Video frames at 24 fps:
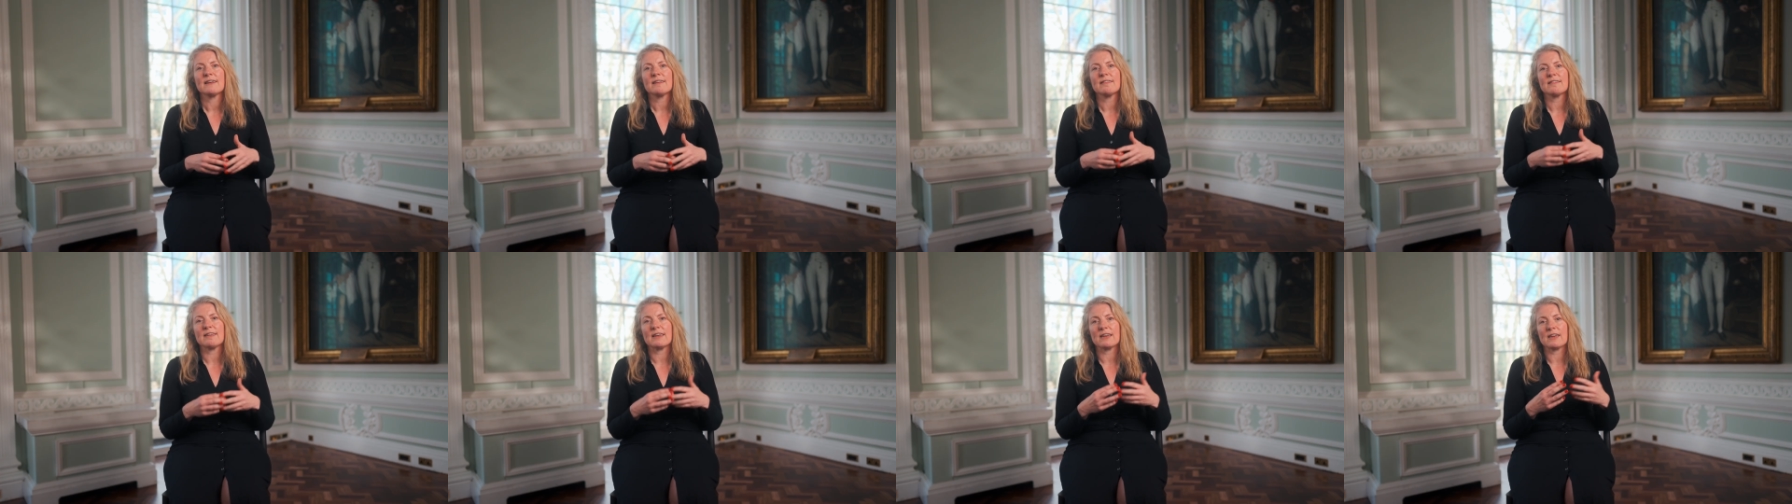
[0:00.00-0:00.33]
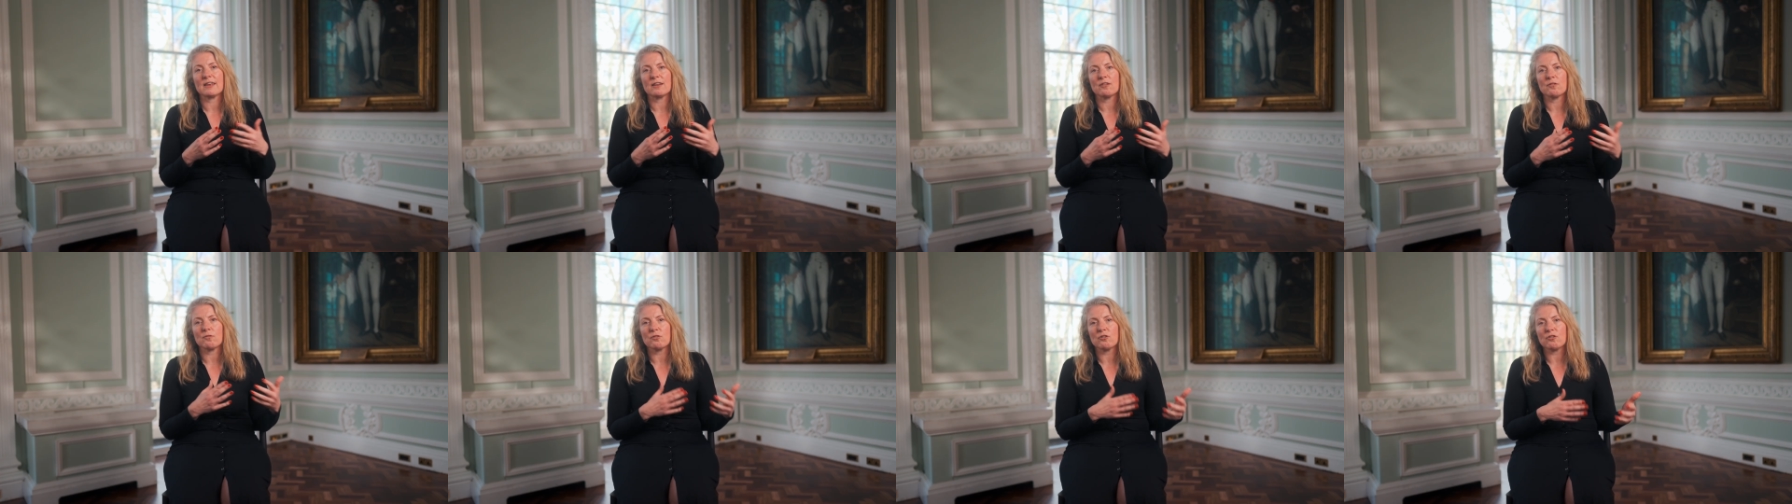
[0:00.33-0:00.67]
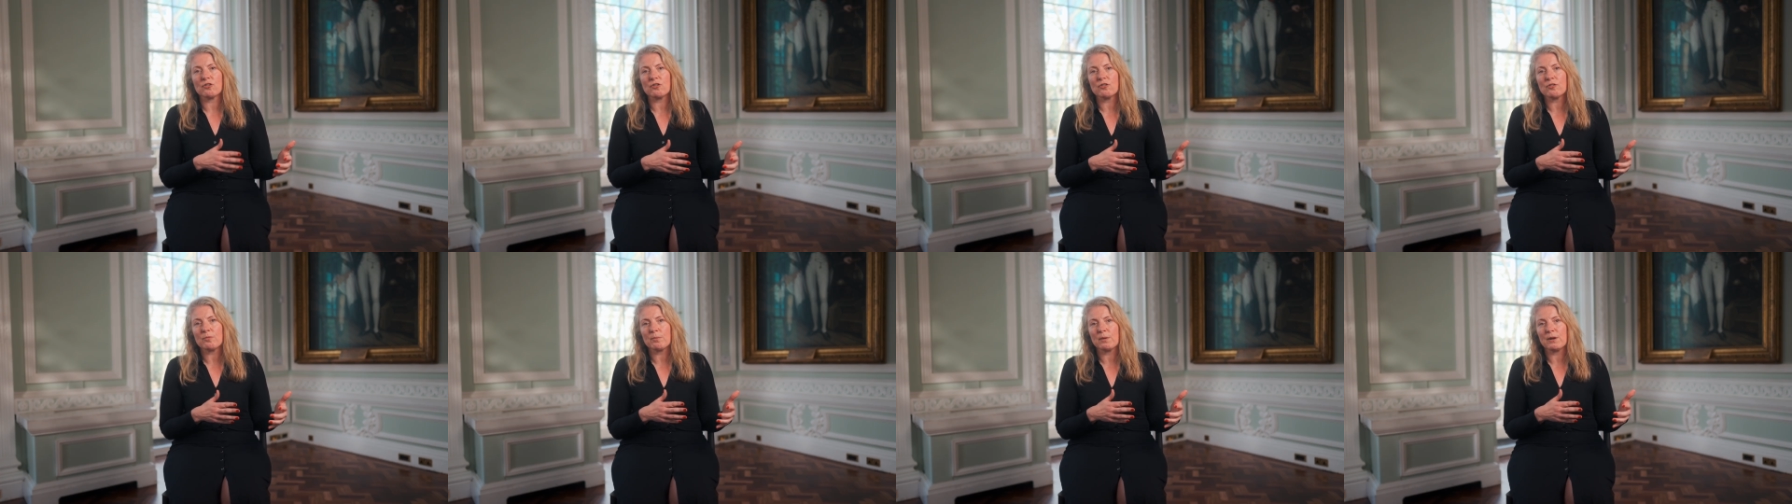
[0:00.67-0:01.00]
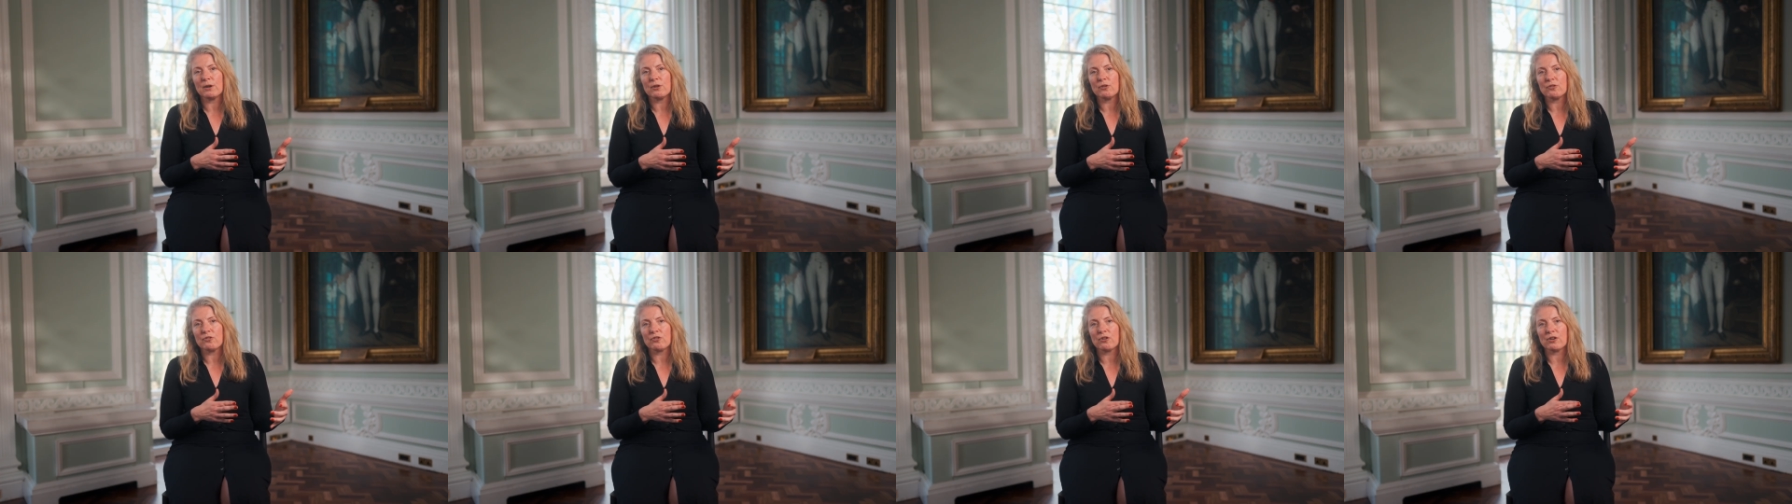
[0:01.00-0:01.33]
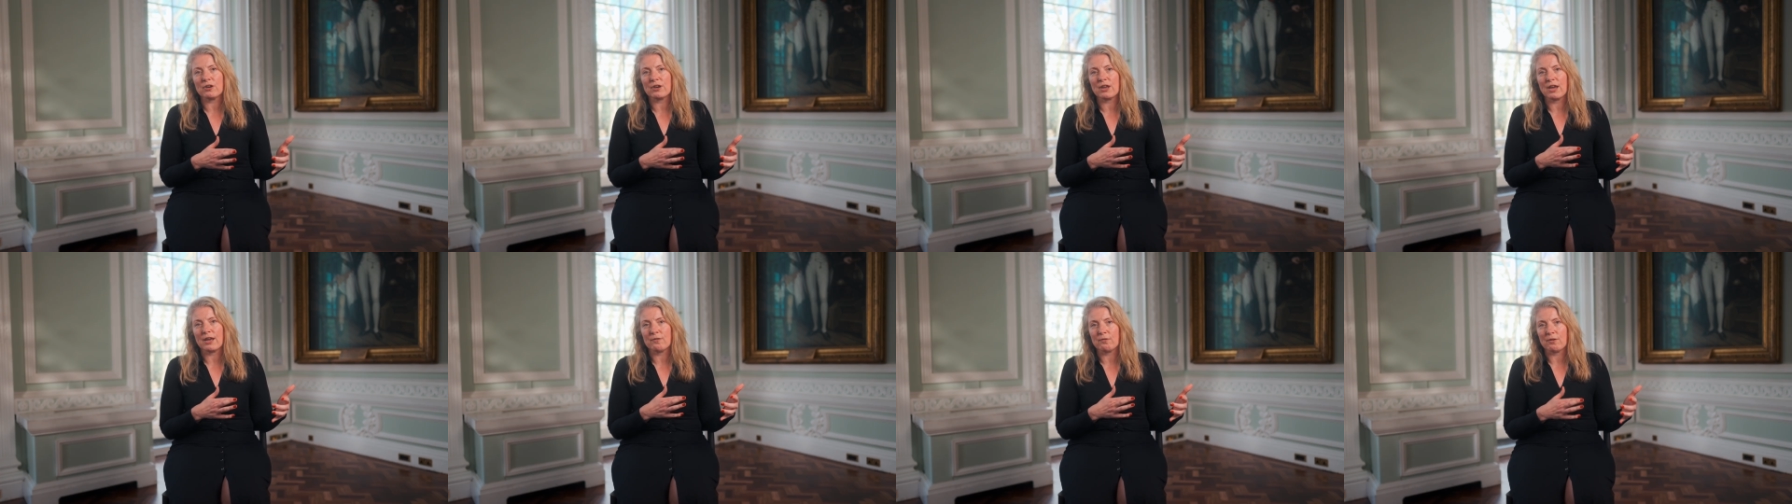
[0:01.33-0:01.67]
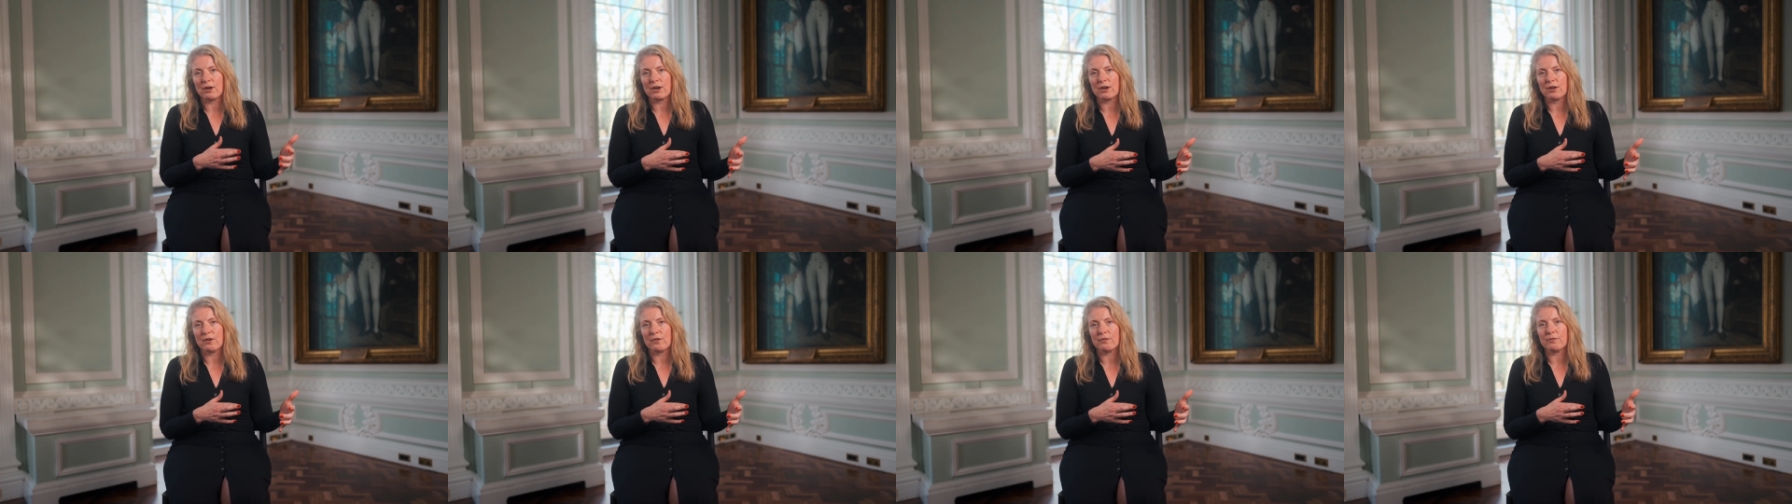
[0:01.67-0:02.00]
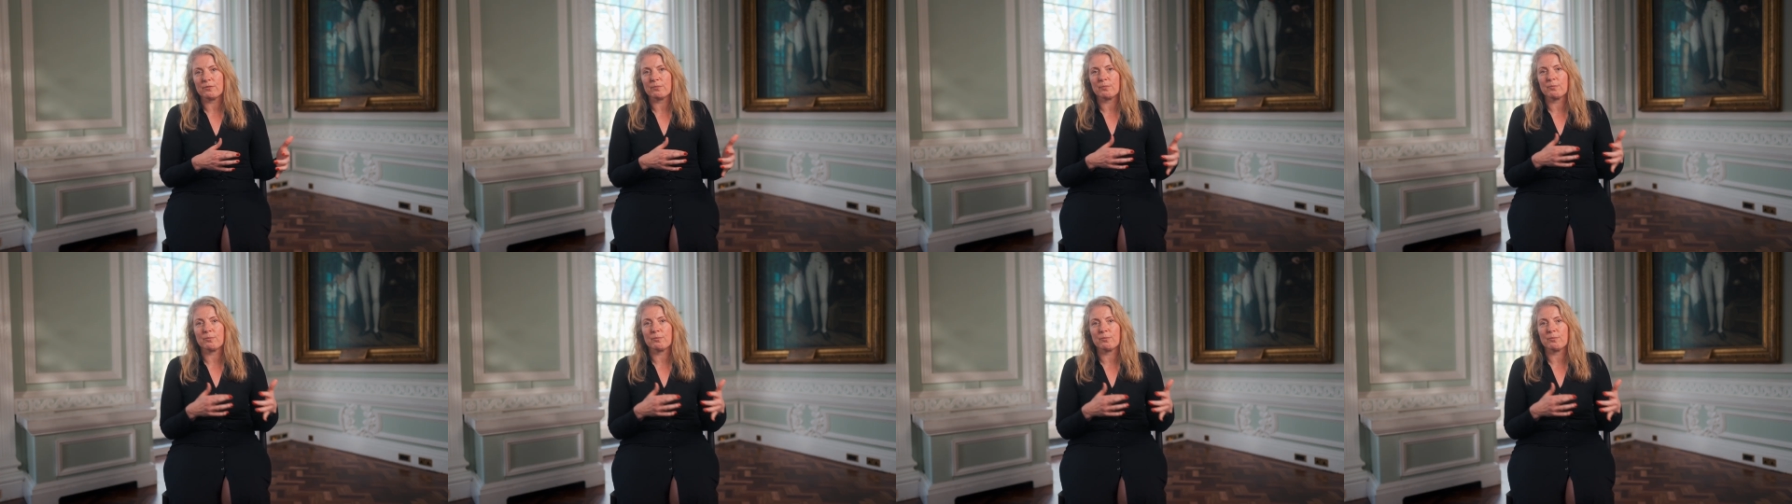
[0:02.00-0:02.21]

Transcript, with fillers: seeking to reduce pollution and runoff,